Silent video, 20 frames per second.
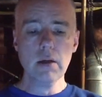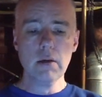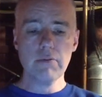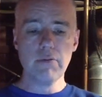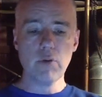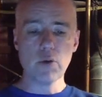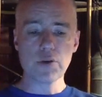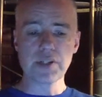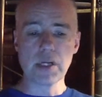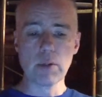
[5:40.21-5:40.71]

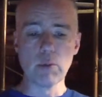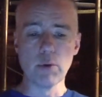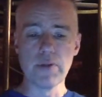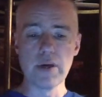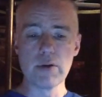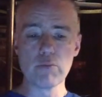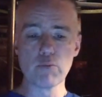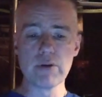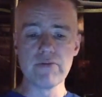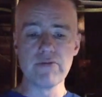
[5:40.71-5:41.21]
Folks, I will
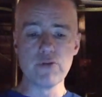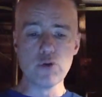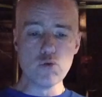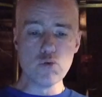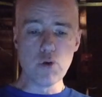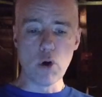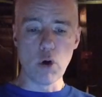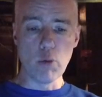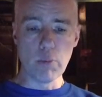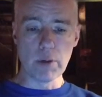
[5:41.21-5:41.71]
then
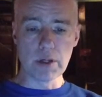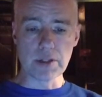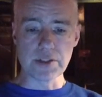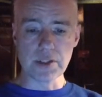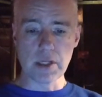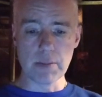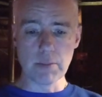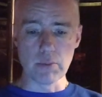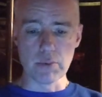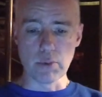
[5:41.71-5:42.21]
review the homework
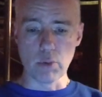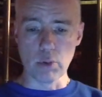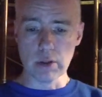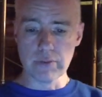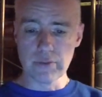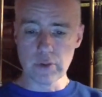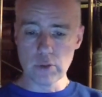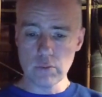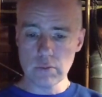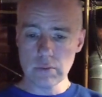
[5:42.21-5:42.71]
assignment with
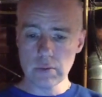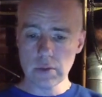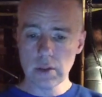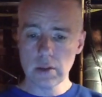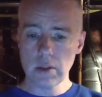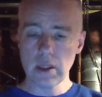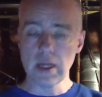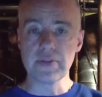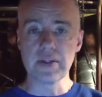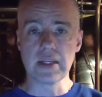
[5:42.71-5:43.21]
all of you
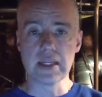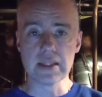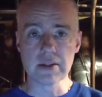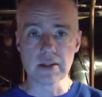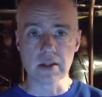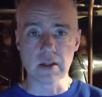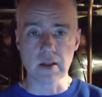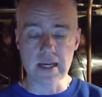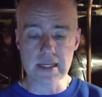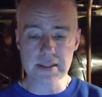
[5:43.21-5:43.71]
at the end
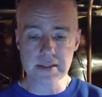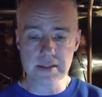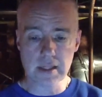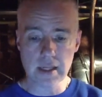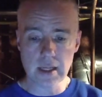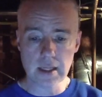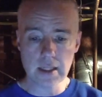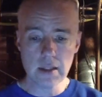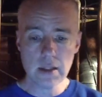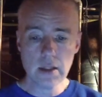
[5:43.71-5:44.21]
of the class
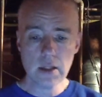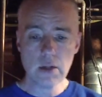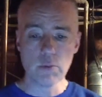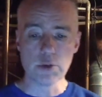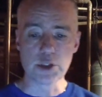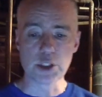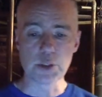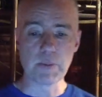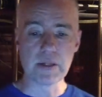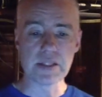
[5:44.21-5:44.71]
today,
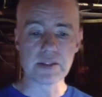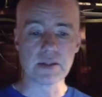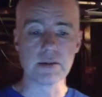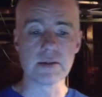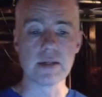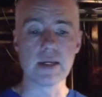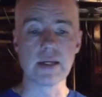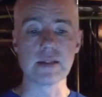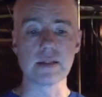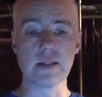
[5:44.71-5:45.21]
which is based
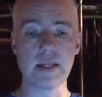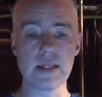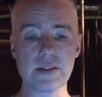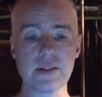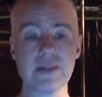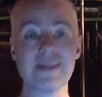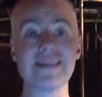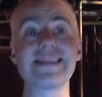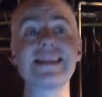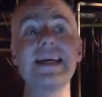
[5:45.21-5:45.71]
on today's
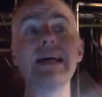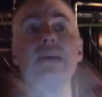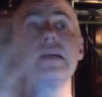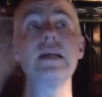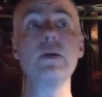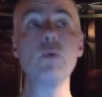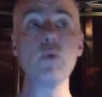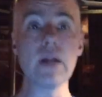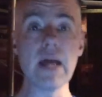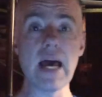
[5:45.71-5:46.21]
lesson. Does
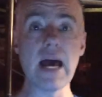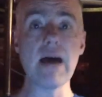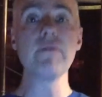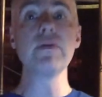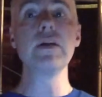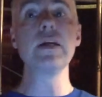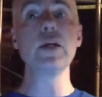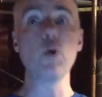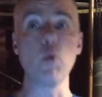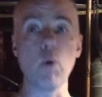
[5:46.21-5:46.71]
anyone
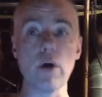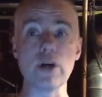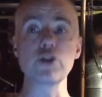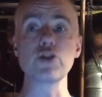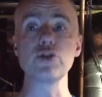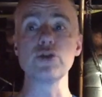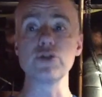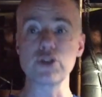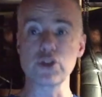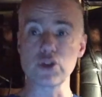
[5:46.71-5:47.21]
have any
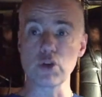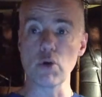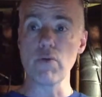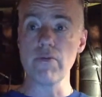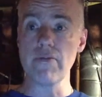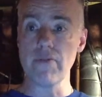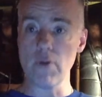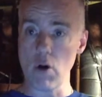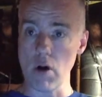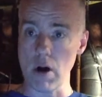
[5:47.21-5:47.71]
questions
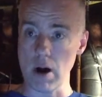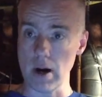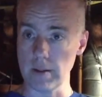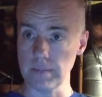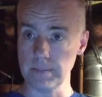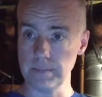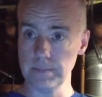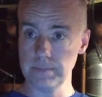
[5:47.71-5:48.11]
so far?